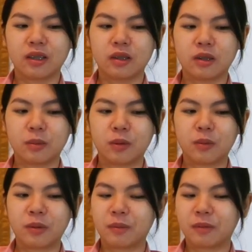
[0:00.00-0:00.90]
the
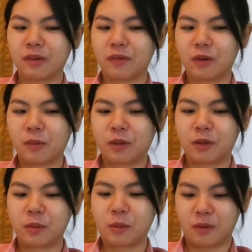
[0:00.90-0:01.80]
problem not from other
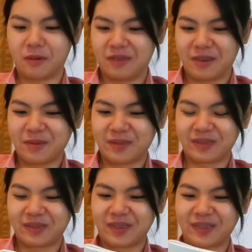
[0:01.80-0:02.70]
people. From me.